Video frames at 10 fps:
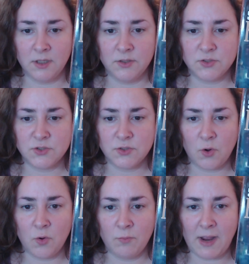
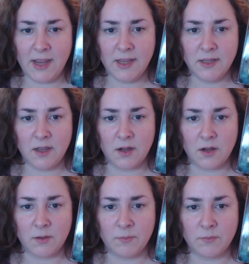So my
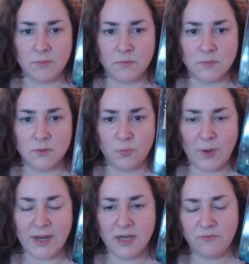
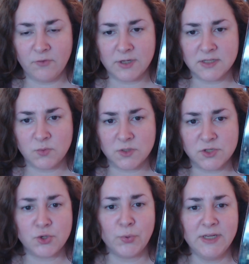rating for this was
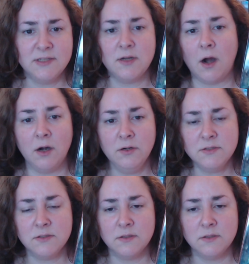3 stars.